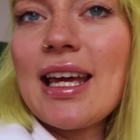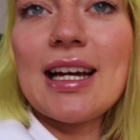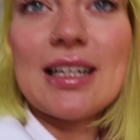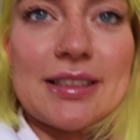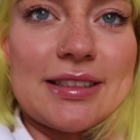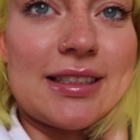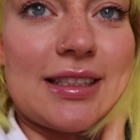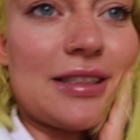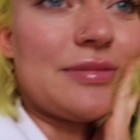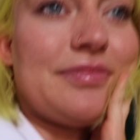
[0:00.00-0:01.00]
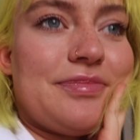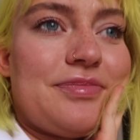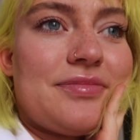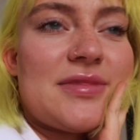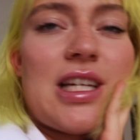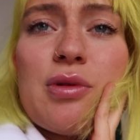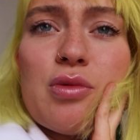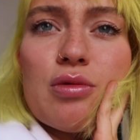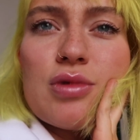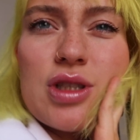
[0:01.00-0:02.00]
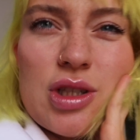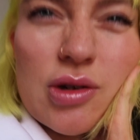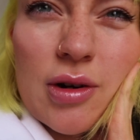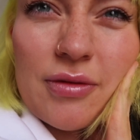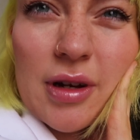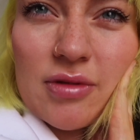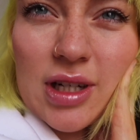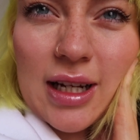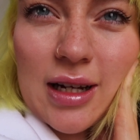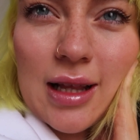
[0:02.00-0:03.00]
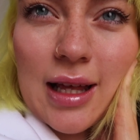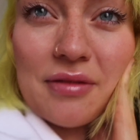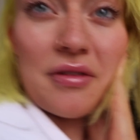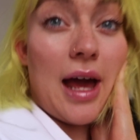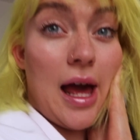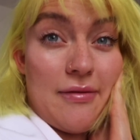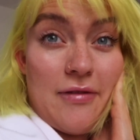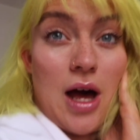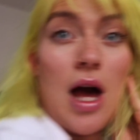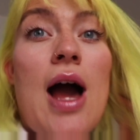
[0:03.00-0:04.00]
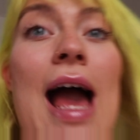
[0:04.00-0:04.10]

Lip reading: and tell me what was your favorite hair color I've ever